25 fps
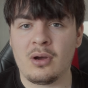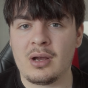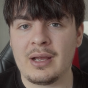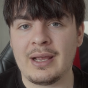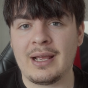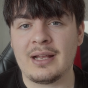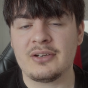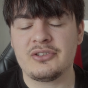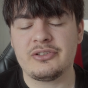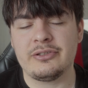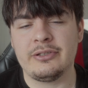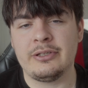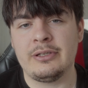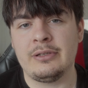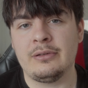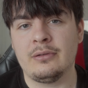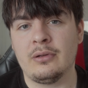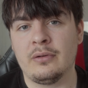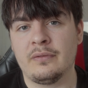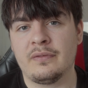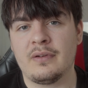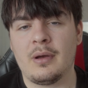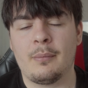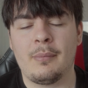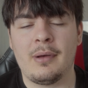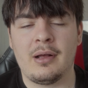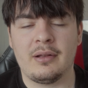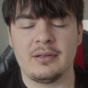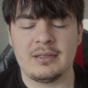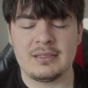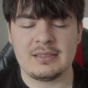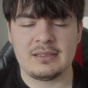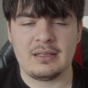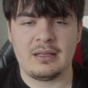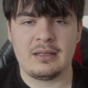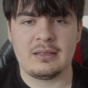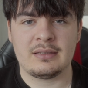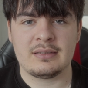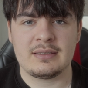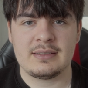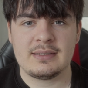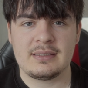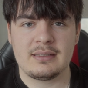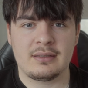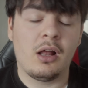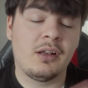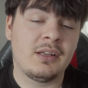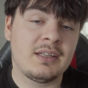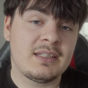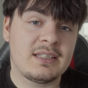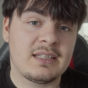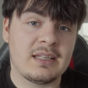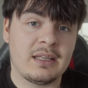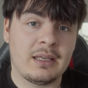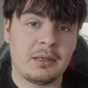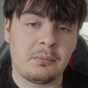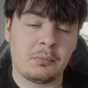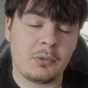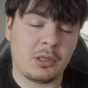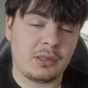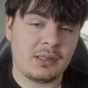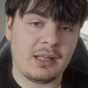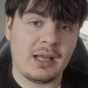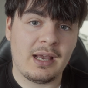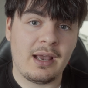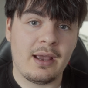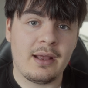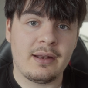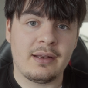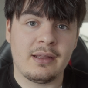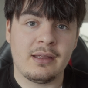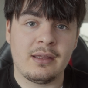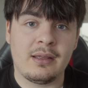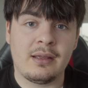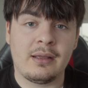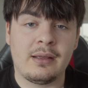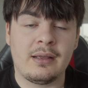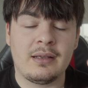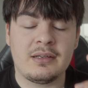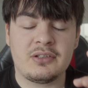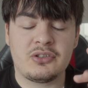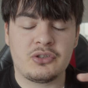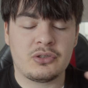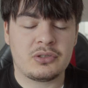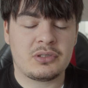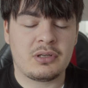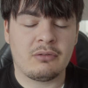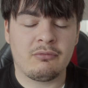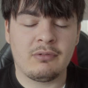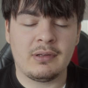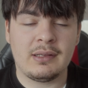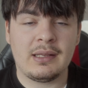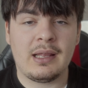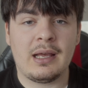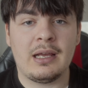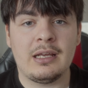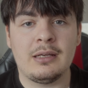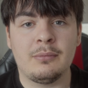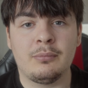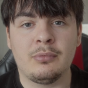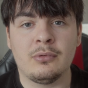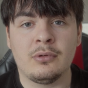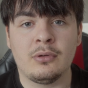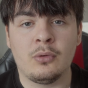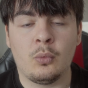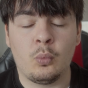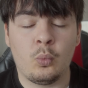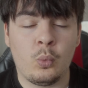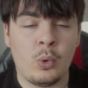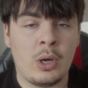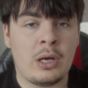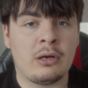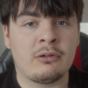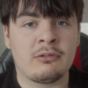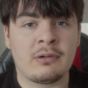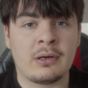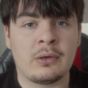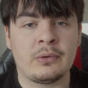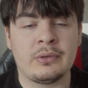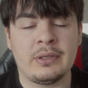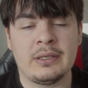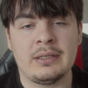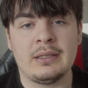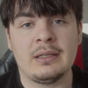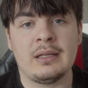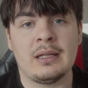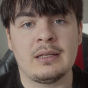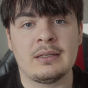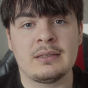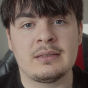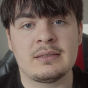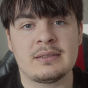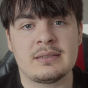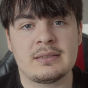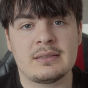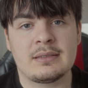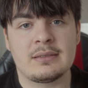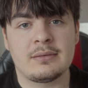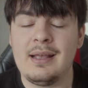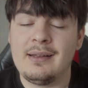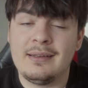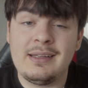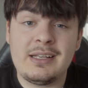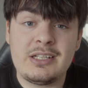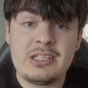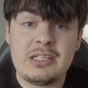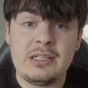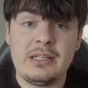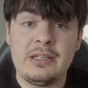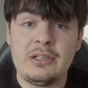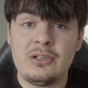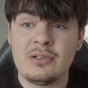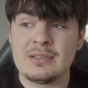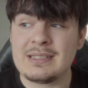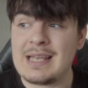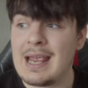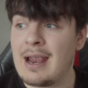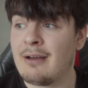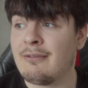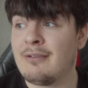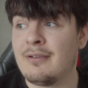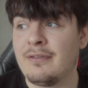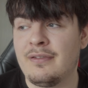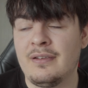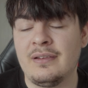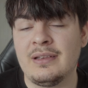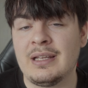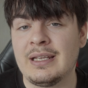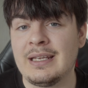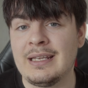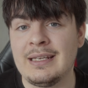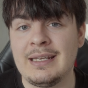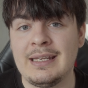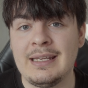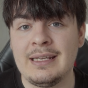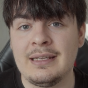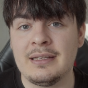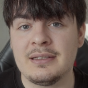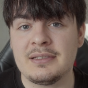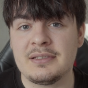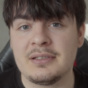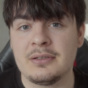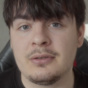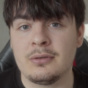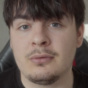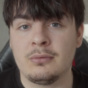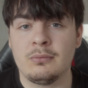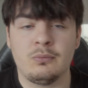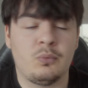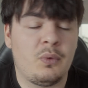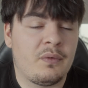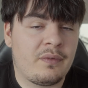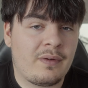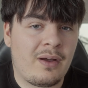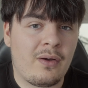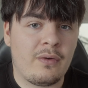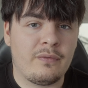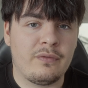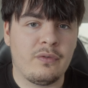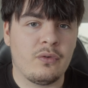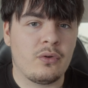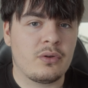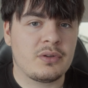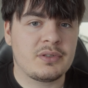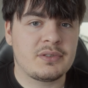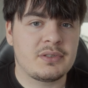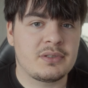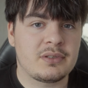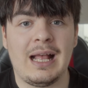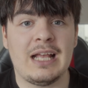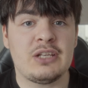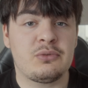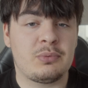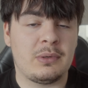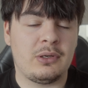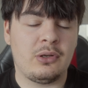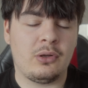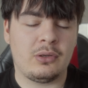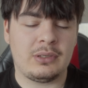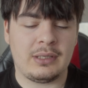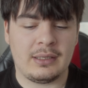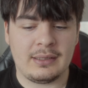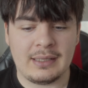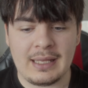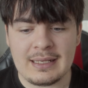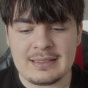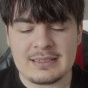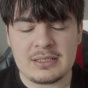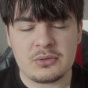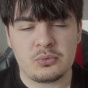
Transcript: I actually love about this lens. Honestly, I'm not lying here, it's just a reliable, well-rounded lens. It literally does everything that you need it to without fuss. As we know, the lens